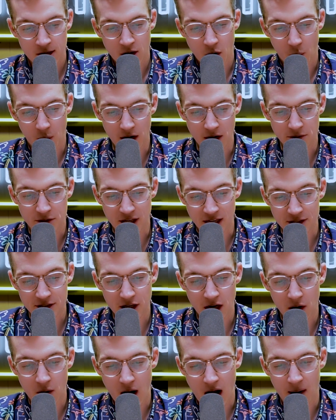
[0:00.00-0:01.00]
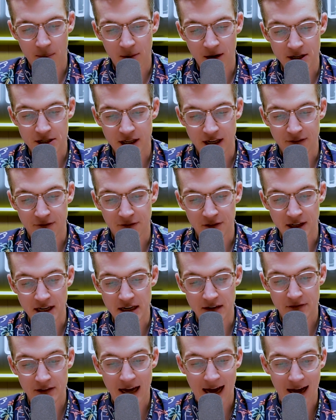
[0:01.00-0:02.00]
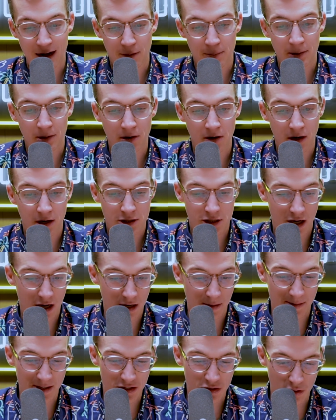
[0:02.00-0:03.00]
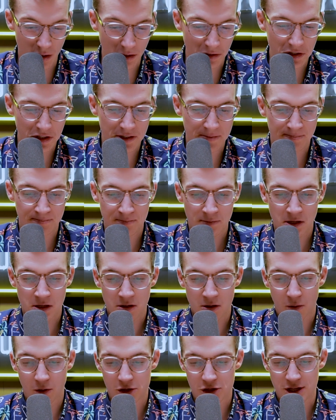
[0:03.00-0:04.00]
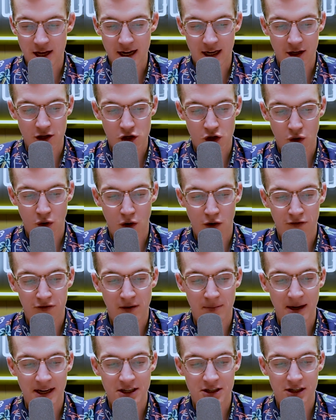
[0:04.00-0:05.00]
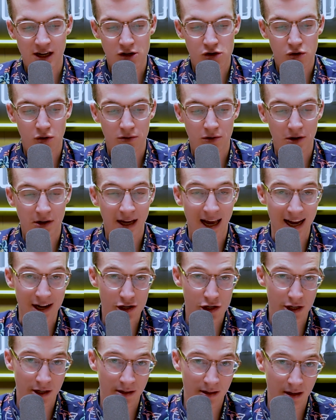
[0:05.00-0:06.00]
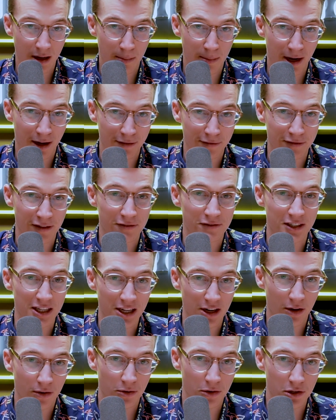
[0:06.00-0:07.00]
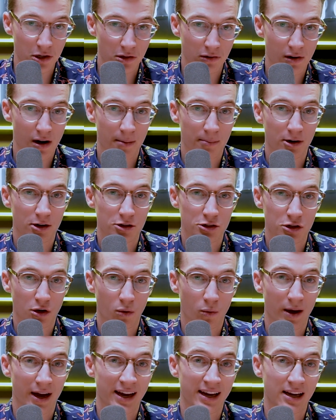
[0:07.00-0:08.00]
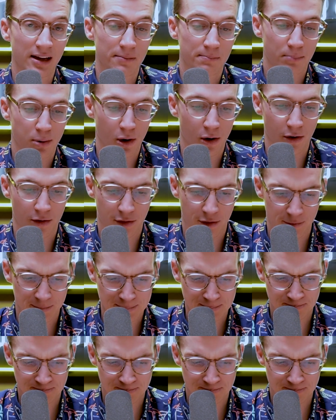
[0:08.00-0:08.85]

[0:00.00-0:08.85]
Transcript: Rio Tinto operates a fleet of Caterpillar autonomous drills, which they control from a central location about 1,500 kilometers away in Perth.